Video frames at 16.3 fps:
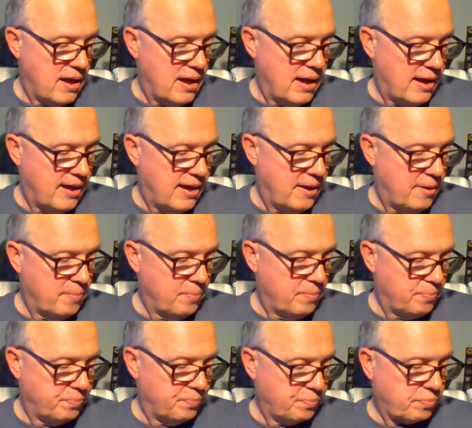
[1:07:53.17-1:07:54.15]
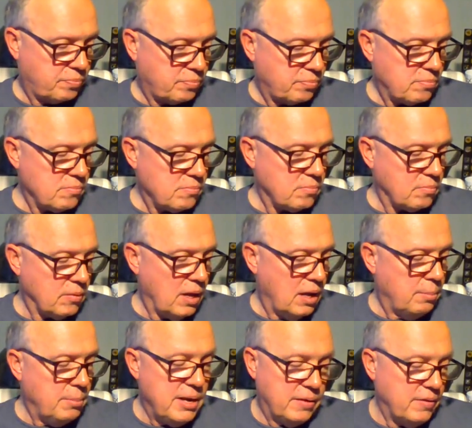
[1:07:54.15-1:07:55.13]
them.
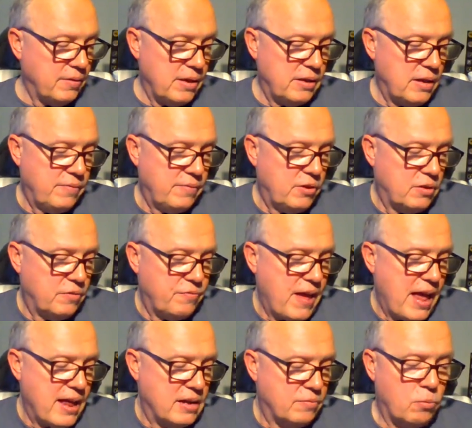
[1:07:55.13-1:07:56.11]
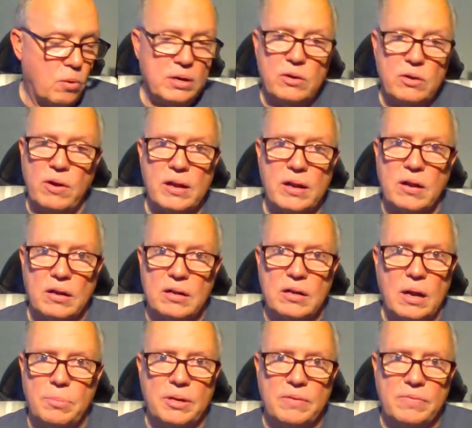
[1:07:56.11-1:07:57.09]
I mean, if you're a fan of one credit
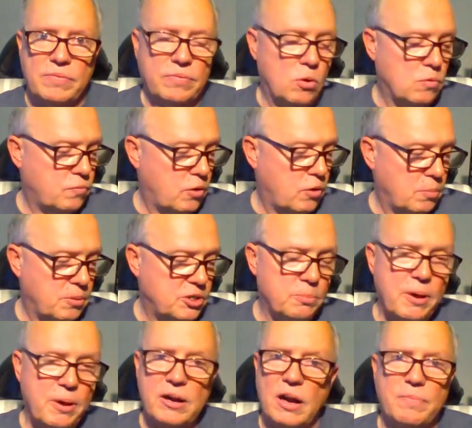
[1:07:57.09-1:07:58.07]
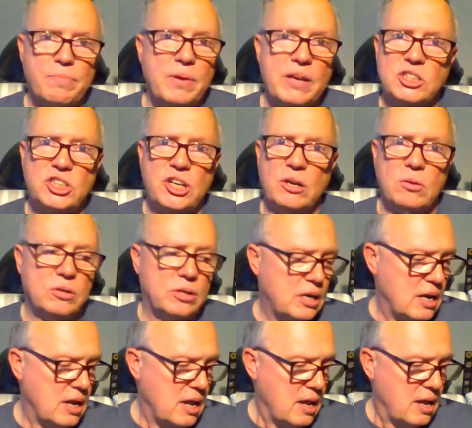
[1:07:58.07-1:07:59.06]
card company, go for it. But you're better off being a
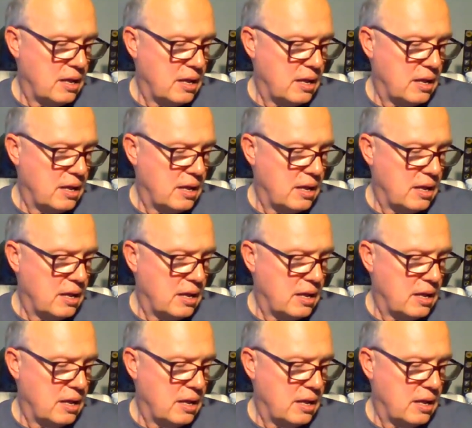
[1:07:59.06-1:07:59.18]
shareholder.